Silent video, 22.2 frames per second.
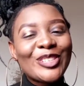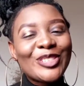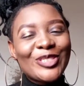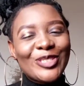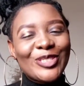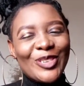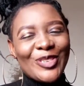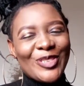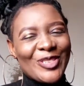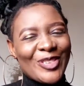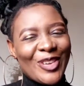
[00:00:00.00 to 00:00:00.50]

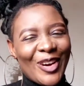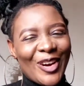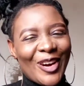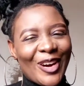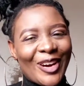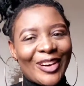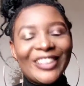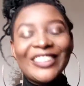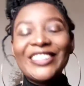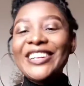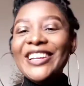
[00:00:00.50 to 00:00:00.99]
So
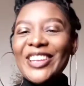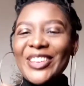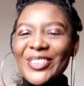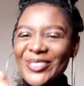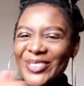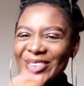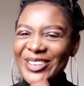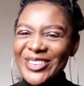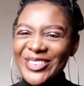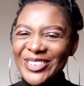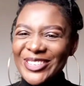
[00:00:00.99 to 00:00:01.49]
yeah, if
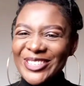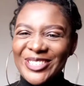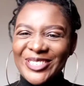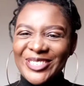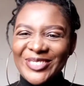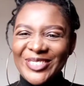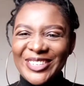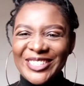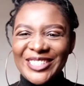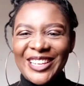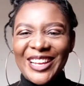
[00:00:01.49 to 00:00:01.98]
you're new to
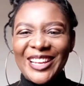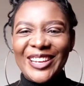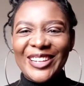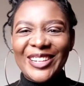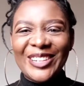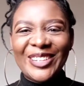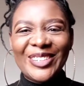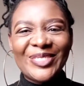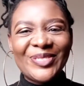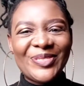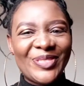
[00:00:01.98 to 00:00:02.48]
my
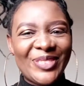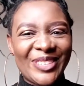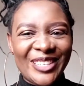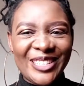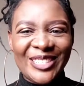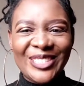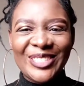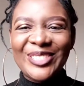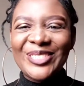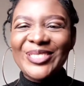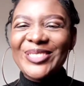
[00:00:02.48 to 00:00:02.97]
channel,
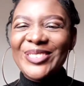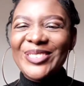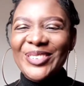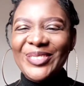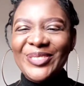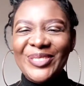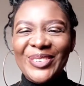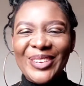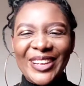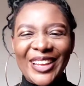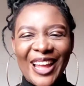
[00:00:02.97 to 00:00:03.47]
please do not
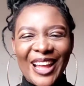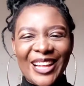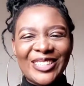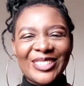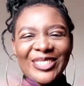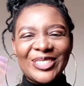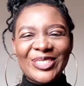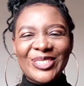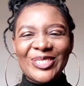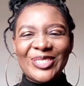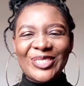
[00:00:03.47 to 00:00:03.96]
forget
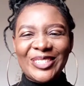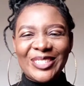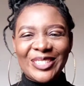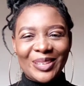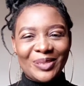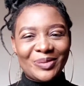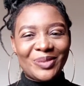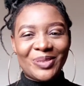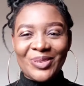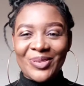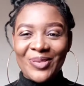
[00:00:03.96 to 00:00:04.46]
to
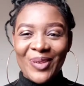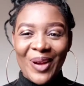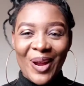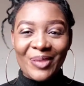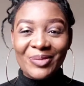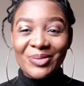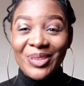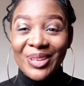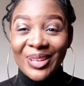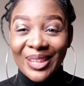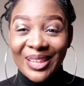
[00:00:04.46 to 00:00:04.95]

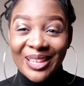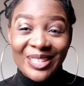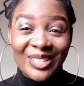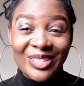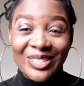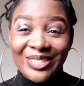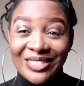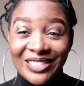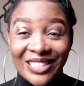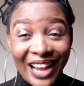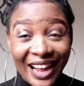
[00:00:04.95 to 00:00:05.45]
subscribe to this
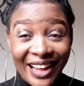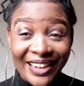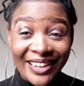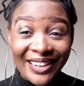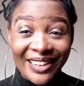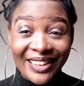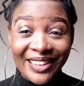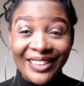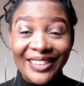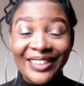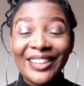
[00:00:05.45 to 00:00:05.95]

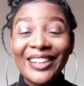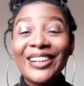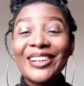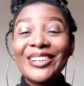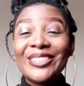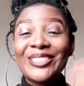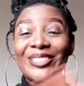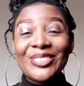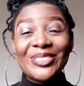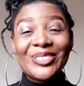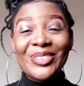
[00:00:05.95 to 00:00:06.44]
channel.
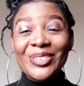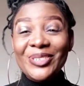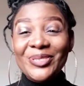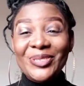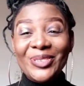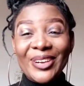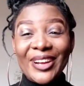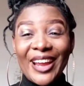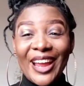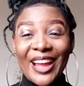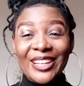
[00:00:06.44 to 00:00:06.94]
Do not
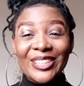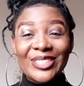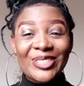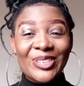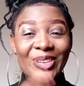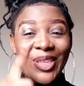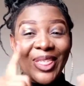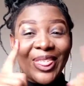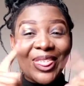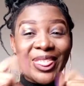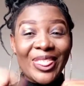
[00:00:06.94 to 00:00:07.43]
forget
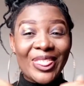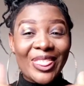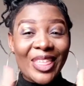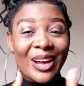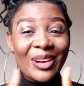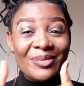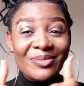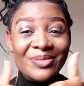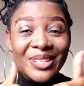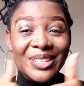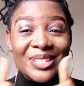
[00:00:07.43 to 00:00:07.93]
to
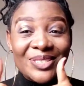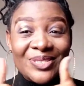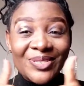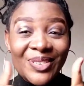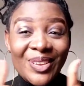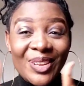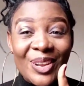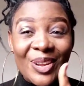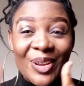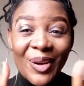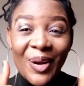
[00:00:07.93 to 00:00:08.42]
thumb this
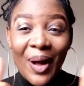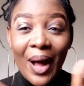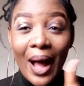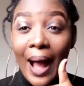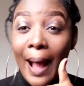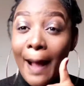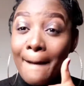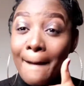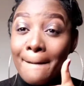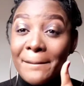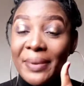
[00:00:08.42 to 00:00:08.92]
video
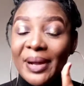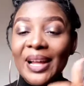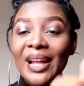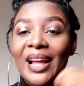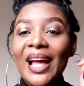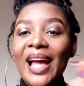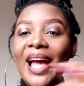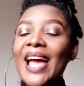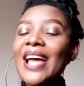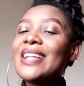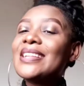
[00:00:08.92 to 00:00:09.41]
up
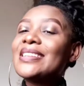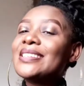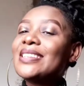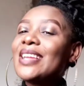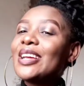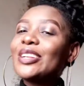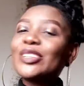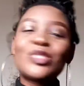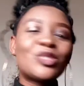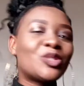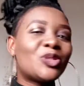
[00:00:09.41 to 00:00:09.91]
and
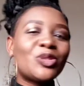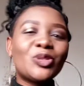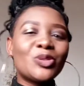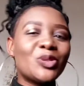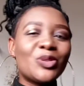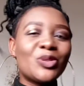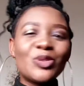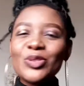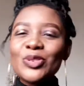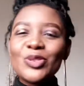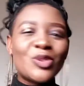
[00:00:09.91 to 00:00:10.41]

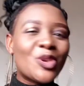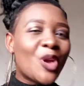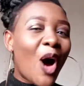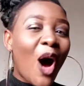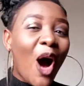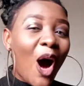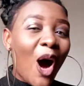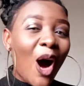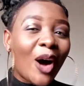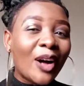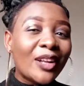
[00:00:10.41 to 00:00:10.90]
do
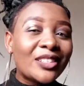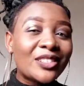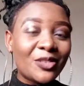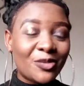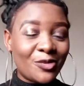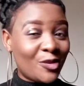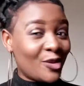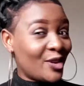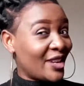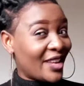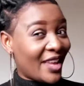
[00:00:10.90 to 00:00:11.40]
not
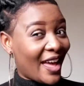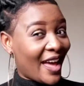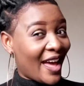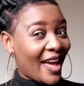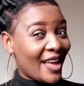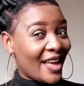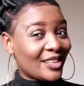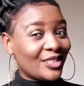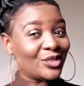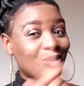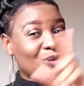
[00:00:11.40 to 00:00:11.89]

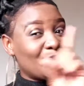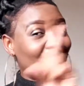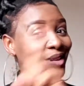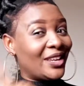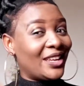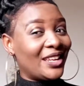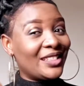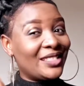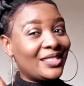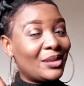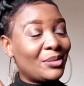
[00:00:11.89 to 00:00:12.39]
forget to
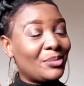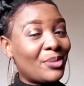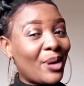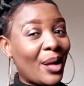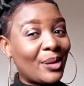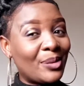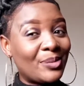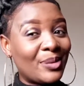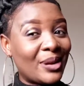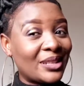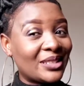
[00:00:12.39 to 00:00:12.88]
hit the
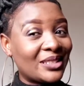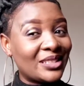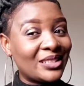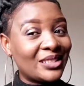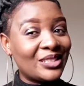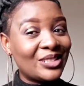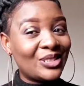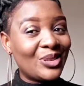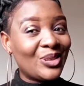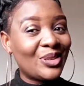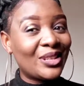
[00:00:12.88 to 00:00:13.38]
bell button
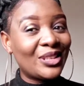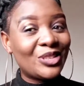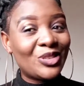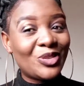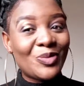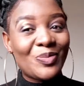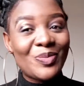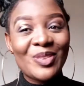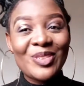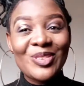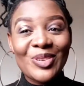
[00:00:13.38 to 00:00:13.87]
so that
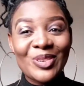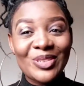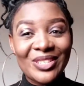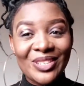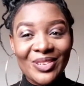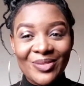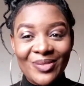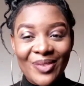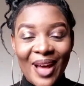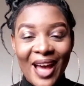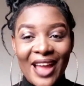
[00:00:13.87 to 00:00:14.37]
you'll be
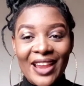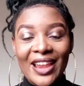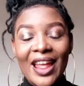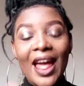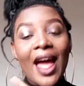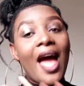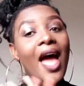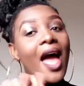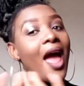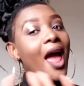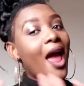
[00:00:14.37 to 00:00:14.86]
notified
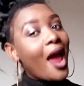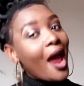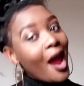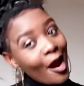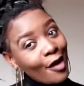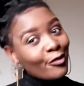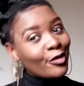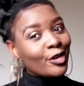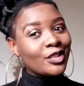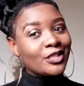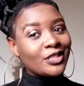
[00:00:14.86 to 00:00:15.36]

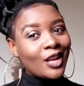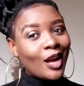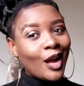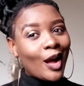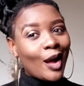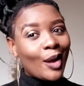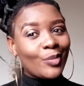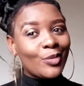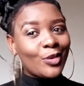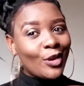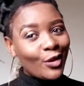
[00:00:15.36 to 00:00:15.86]
every
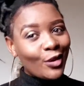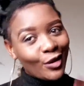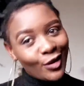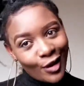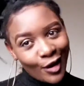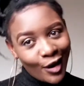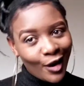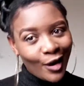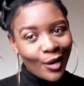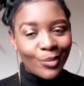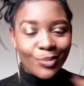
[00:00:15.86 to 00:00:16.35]
time your
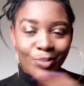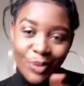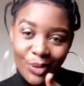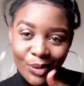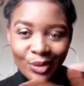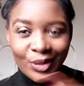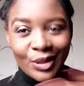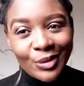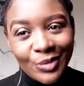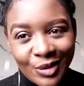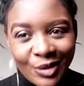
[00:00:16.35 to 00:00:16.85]
girl
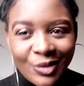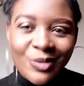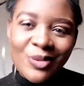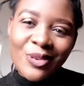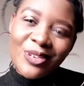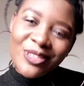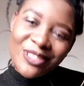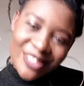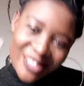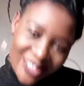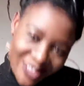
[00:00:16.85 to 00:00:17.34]
pulls up on
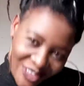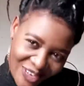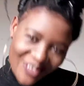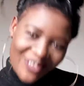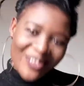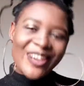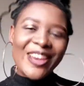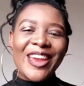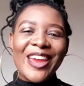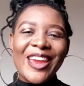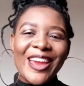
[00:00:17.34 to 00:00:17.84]
your
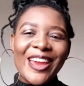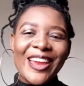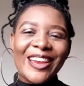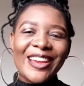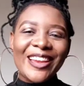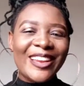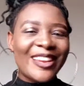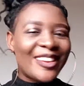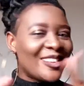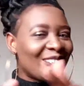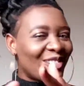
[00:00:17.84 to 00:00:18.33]

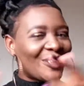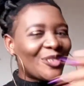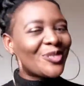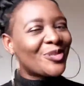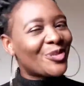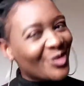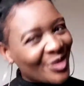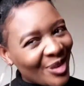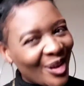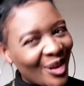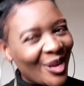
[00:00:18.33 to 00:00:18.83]
screen. You
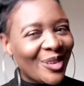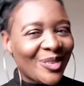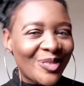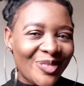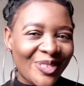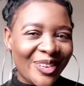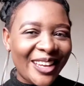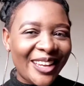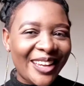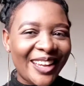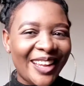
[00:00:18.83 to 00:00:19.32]
feel
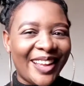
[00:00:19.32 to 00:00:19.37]
me?